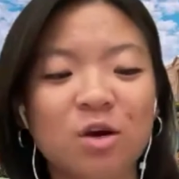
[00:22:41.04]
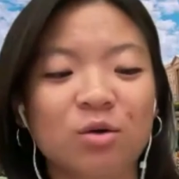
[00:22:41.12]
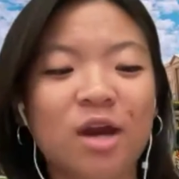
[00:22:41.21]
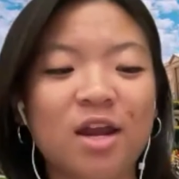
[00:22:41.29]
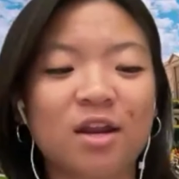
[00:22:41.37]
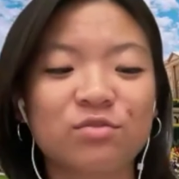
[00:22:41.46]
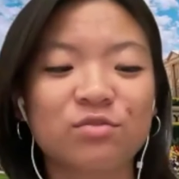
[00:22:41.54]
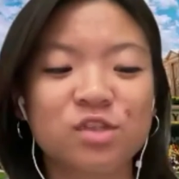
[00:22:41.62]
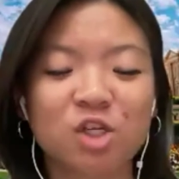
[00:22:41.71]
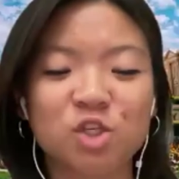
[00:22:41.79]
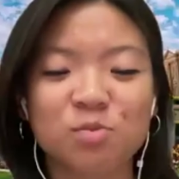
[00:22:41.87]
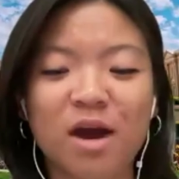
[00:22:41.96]
kind of
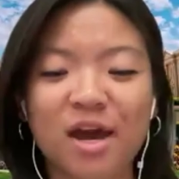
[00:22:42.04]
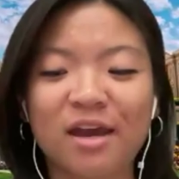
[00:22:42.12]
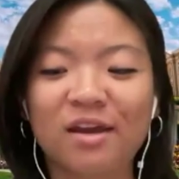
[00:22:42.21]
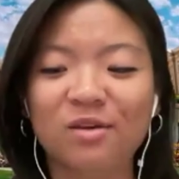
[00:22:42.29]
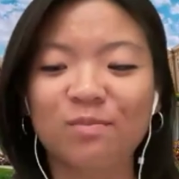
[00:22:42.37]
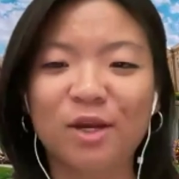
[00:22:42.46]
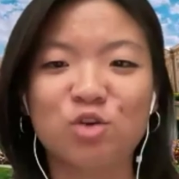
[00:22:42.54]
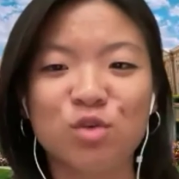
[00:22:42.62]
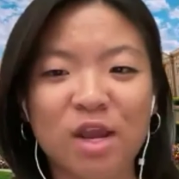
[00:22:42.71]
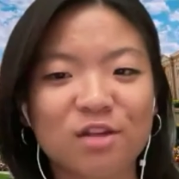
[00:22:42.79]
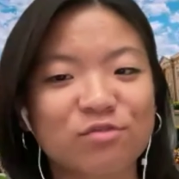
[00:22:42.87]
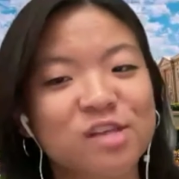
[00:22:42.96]
touch my
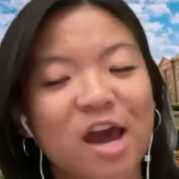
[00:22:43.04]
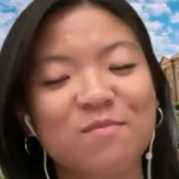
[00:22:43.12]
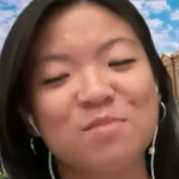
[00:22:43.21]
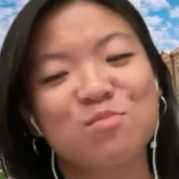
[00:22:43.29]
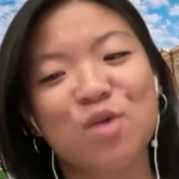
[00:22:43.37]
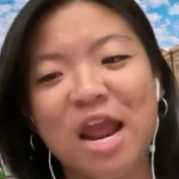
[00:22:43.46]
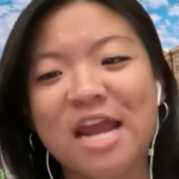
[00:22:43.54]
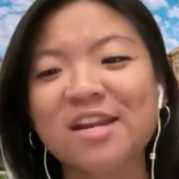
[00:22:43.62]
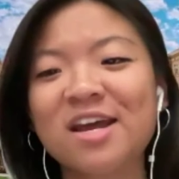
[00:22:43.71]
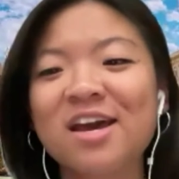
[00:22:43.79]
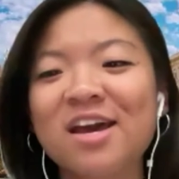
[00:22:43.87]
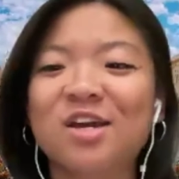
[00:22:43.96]
creative side of my
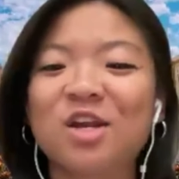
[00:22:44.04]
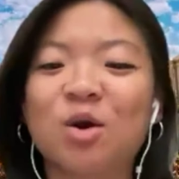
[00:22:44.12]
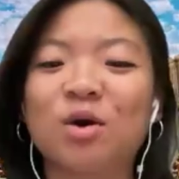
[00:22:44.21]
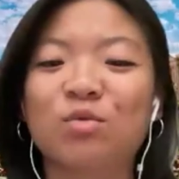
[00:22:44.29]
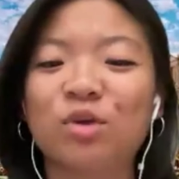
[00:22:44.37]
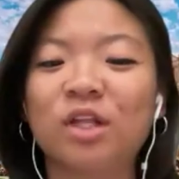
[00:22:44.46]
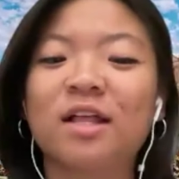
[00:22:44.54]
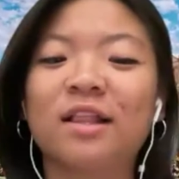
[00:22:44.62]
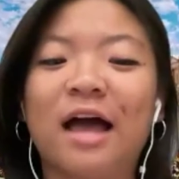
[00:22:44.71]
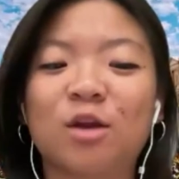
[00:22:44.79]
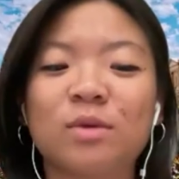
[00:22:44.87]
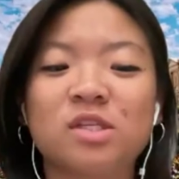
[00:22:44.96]
brain. It really
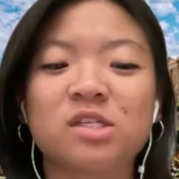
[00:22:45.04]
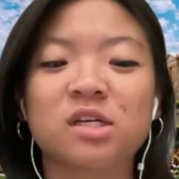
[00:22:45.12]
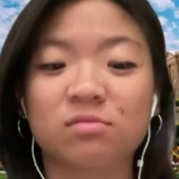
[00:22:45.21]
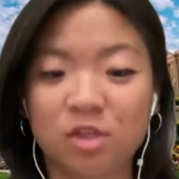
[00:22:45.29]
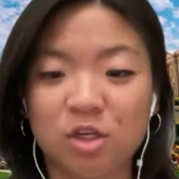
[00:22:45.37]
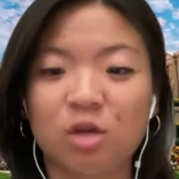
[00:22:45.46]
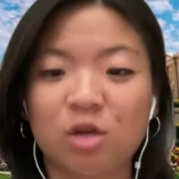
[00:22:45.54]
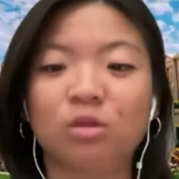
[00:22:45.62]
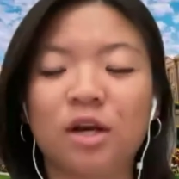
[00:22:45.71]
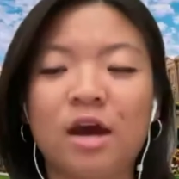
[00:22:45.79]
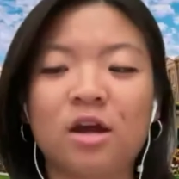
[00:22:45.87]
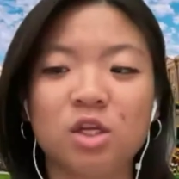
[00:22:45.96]
allowed me to
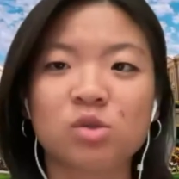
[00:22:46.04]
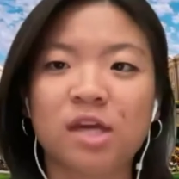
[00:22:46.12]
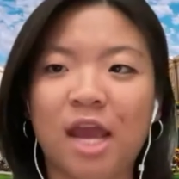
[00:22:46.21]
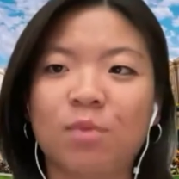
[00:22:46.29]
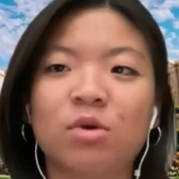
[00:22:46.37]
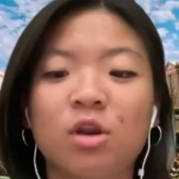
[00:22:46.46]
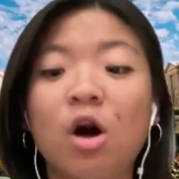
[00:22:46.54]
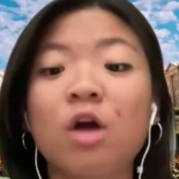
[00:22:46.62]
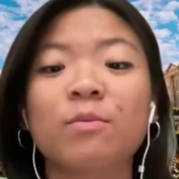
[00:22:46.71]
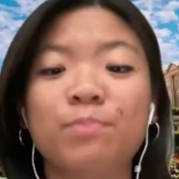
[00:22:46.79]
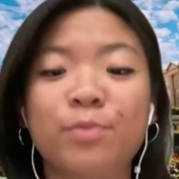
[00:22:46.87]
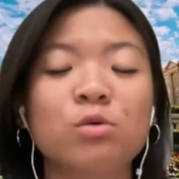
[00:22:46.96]
learn how to use a camera and all
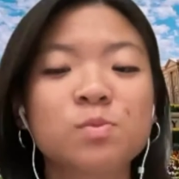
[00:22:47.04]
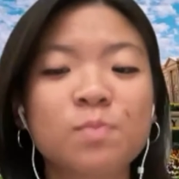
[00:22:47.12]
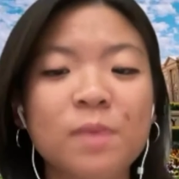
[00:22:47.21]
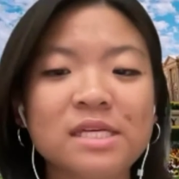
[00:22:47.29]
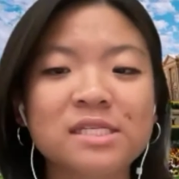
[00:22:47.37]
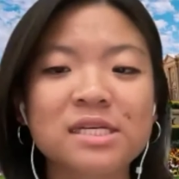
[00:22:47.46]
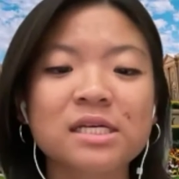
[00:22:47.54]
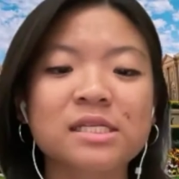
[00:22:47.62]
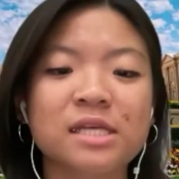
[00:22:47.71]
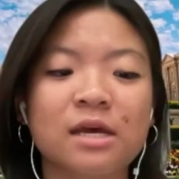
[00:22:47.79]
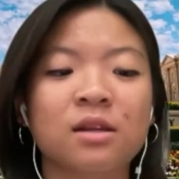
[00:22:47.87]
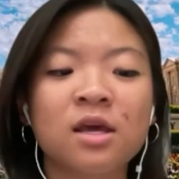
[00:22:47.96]
those
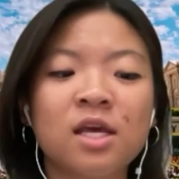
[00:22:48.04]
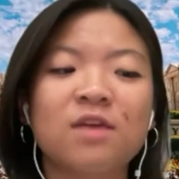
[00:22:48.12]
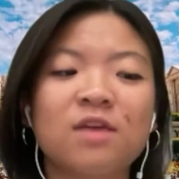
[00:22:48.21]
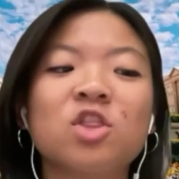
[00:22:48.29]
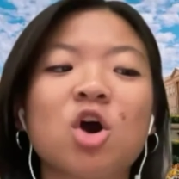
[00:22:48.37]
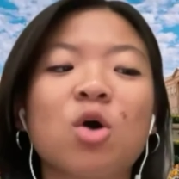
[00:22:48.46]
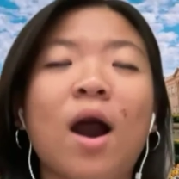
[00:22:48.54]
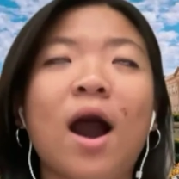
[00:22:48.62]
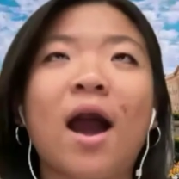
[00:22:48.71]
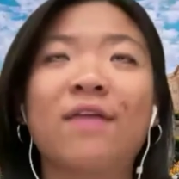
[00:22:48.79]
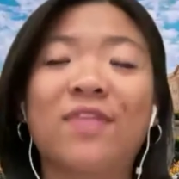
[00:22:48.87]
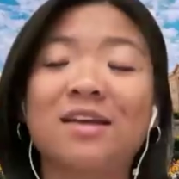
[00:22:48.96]
basics. And even though
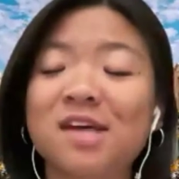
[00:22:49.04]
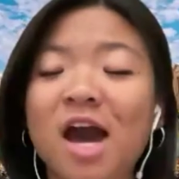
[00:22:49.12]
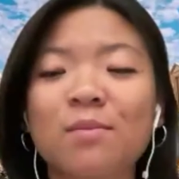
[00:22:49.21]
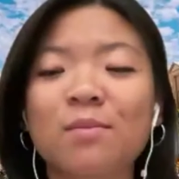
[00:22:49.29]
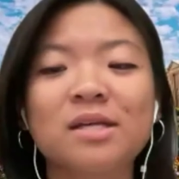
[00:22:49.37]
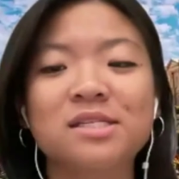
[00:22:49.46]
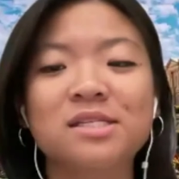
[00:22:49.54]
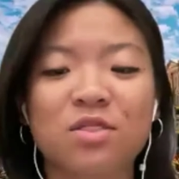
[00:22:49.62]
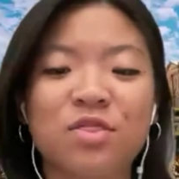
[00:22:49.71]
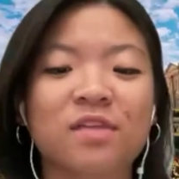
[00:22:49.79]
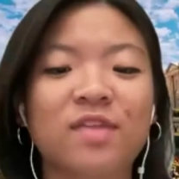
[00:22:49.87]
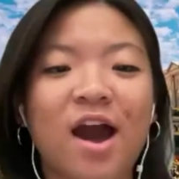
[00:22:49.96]
at that time I didn't
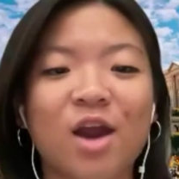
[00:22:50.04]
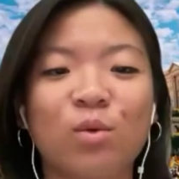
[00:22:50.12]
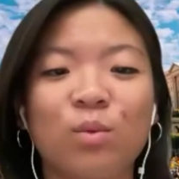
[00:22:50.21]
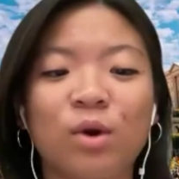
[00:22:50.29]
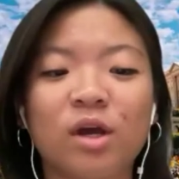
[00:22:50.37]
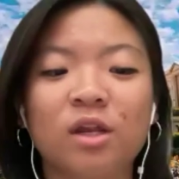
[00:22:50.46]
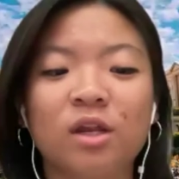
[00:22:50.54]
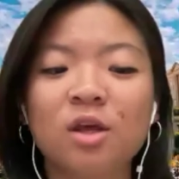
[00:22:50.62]
think that I would